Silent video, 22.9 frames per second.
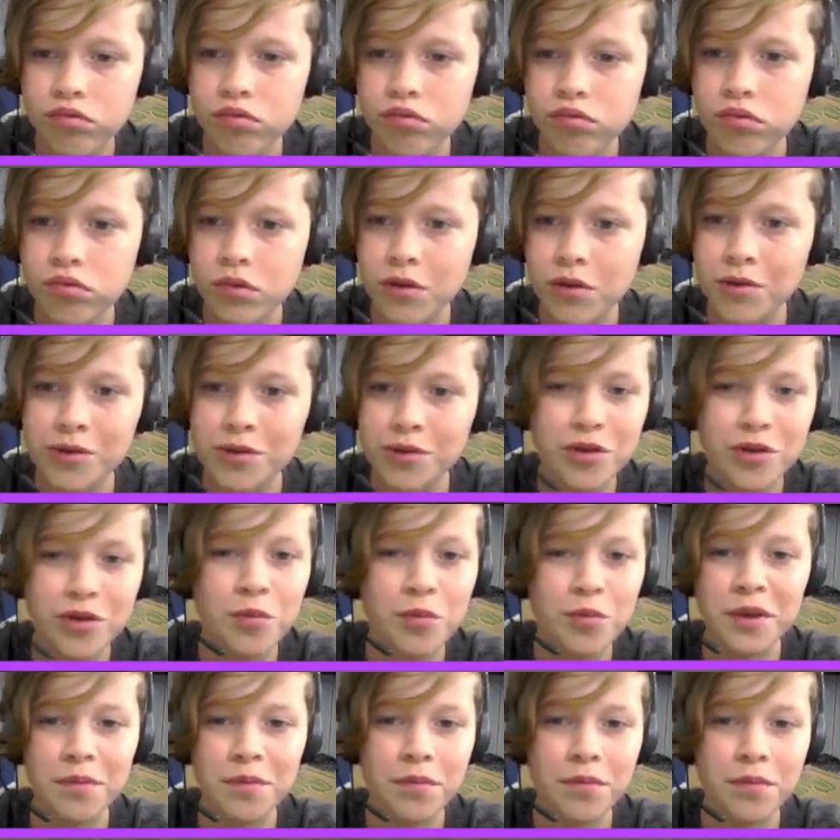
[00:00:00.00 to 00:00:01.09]
There's so
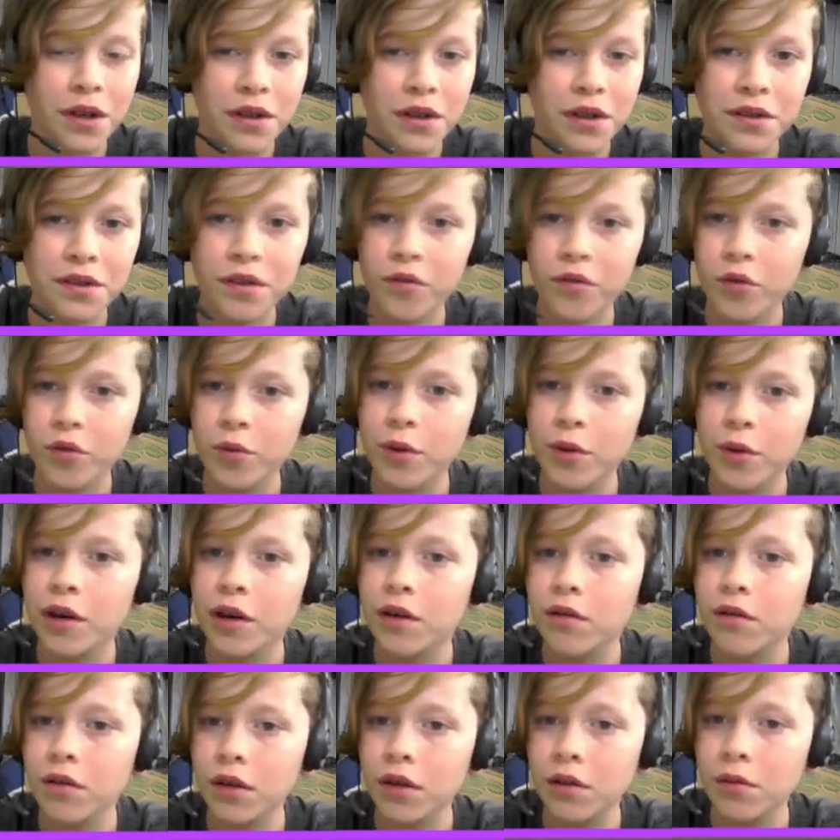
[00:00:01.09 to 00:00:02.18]
many bunnies everywhere. I
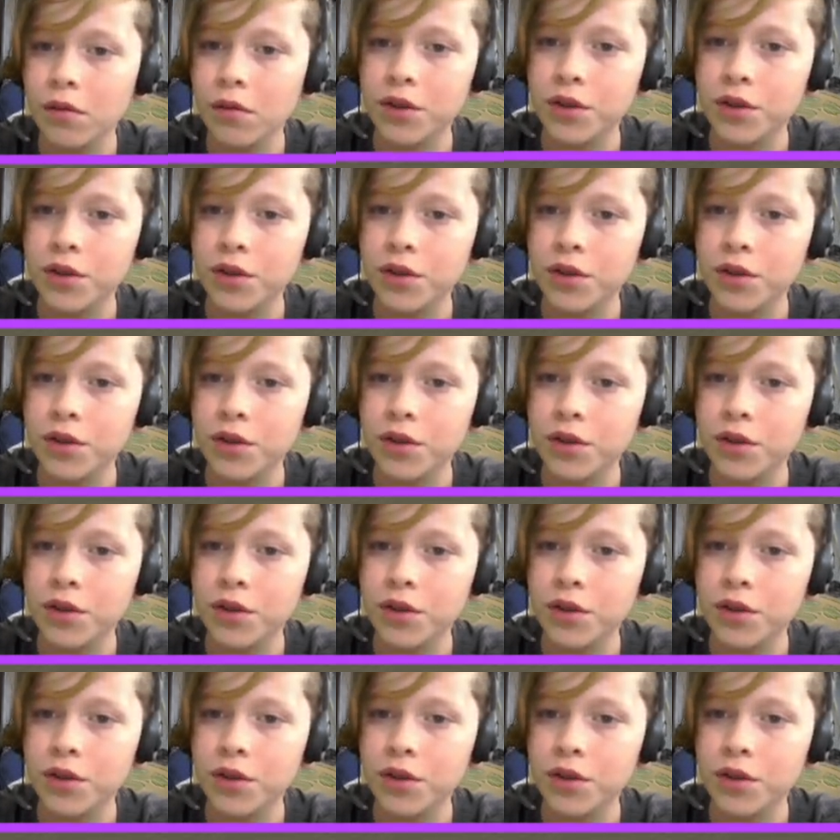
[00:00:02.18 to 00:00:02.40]
really wish I